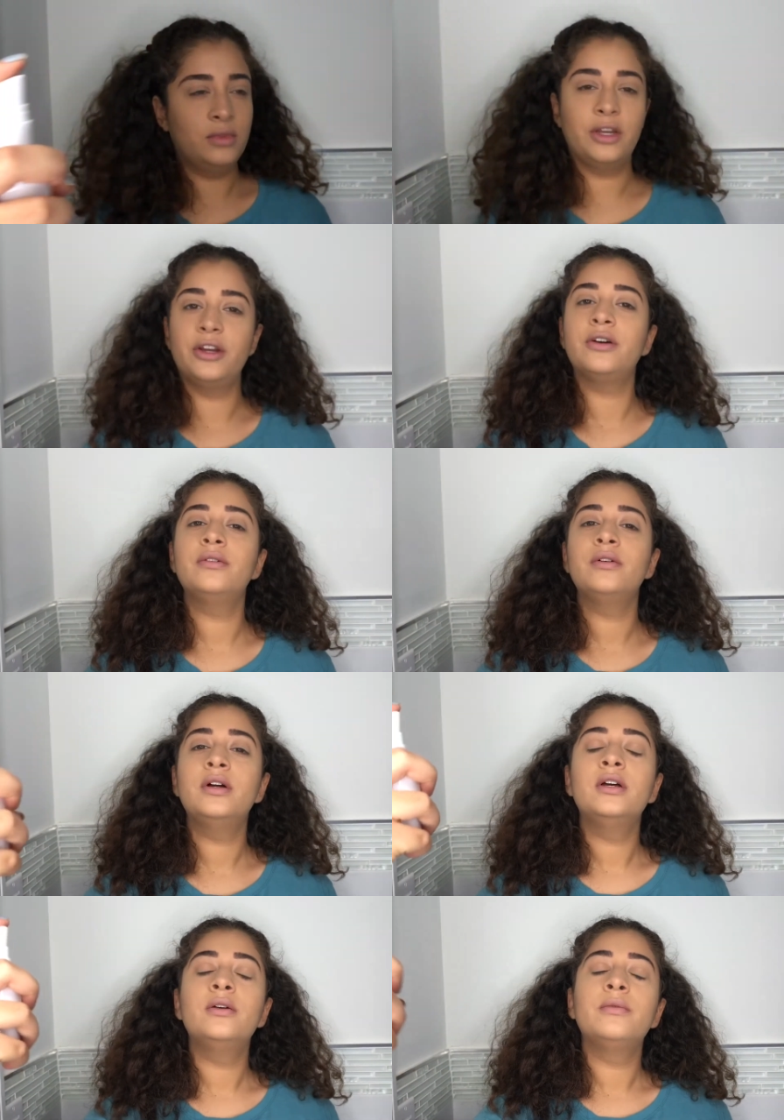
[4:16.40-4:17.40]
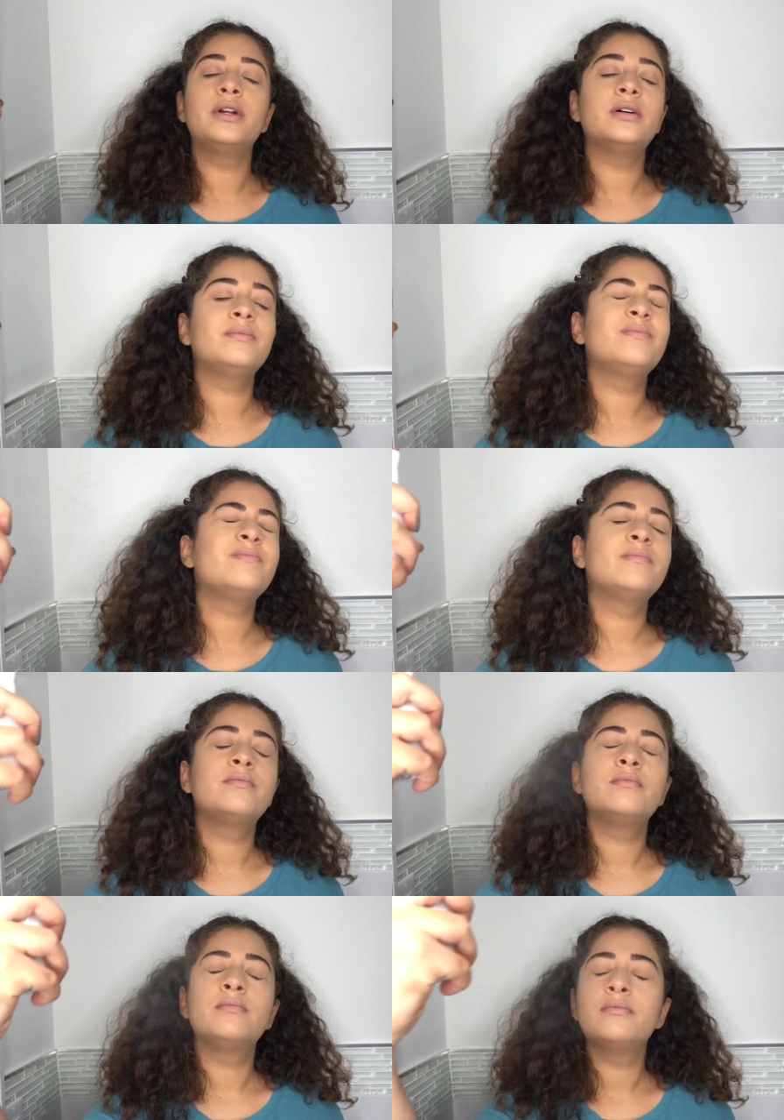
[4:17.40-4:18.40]
there you go. We're gonna
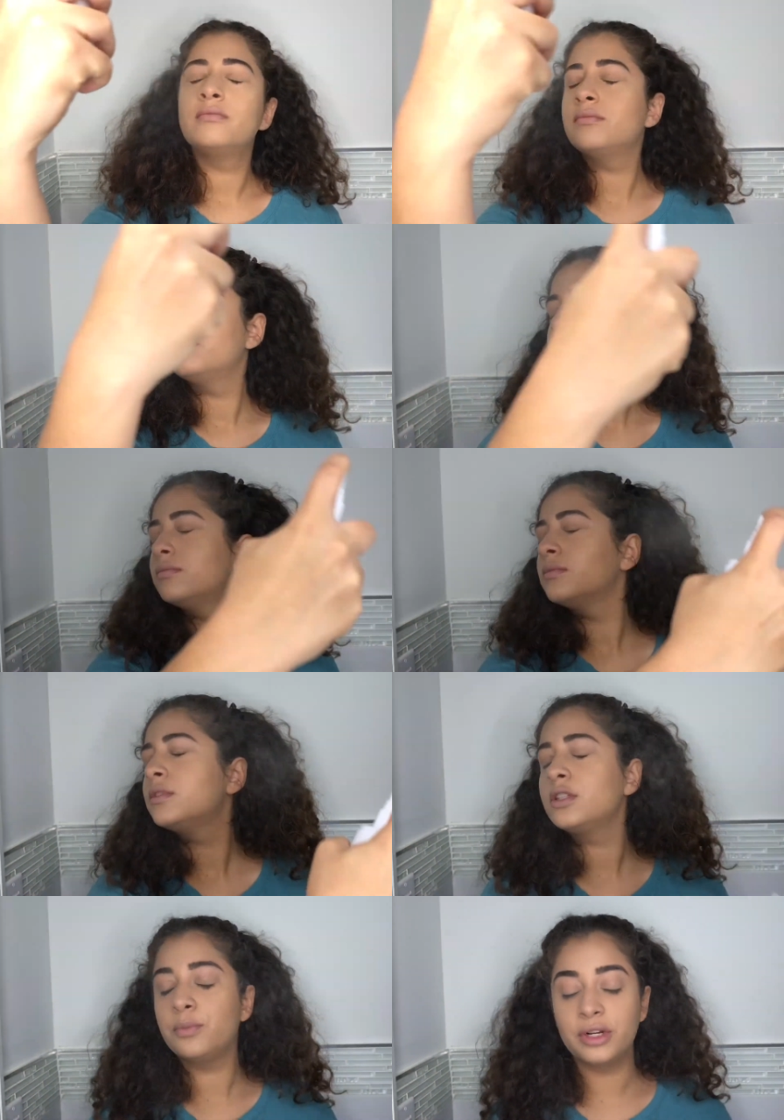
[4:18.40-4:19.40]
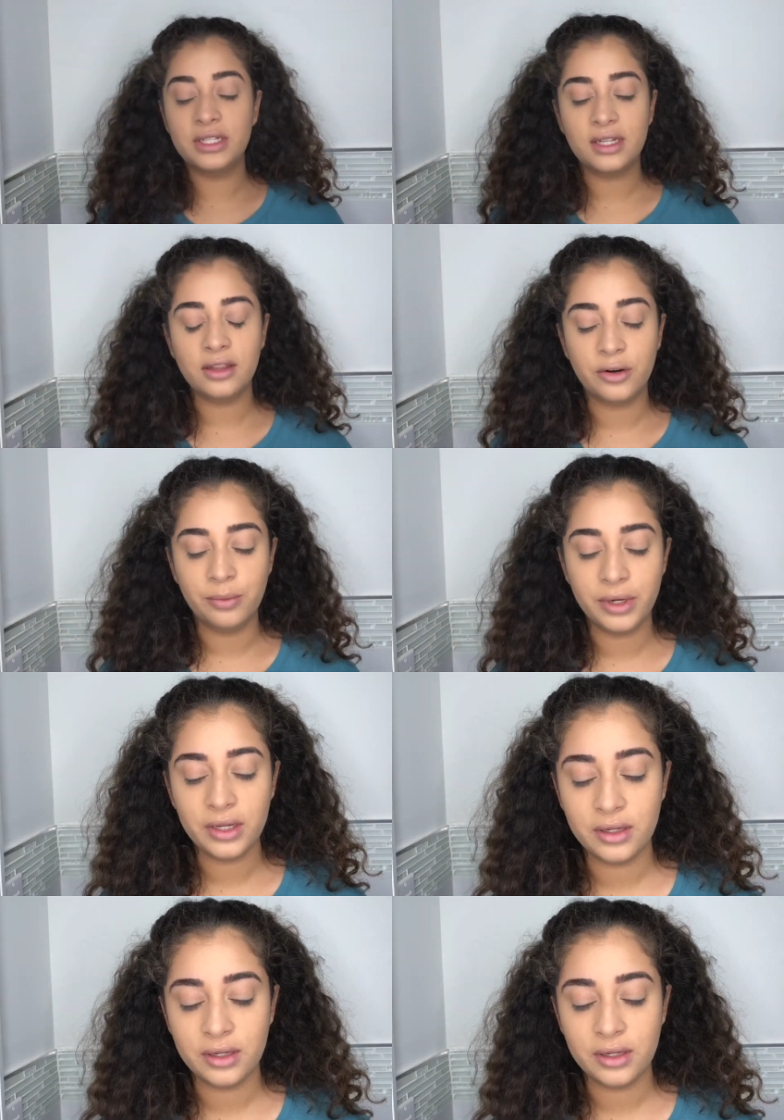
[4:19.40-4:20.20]
spritz a little bit,